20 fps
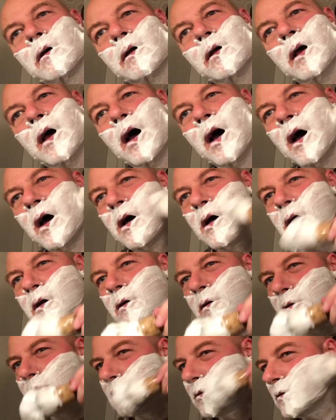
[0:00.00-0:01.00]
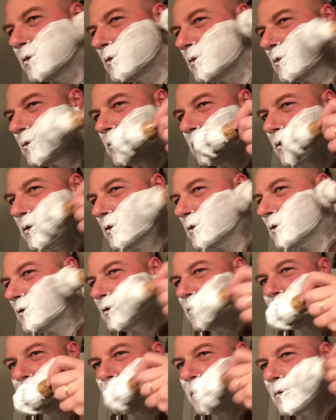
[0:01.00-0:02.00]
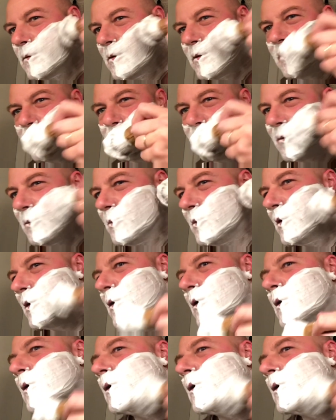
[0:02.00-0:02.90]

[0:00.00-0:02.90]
Yeah, looks very similar.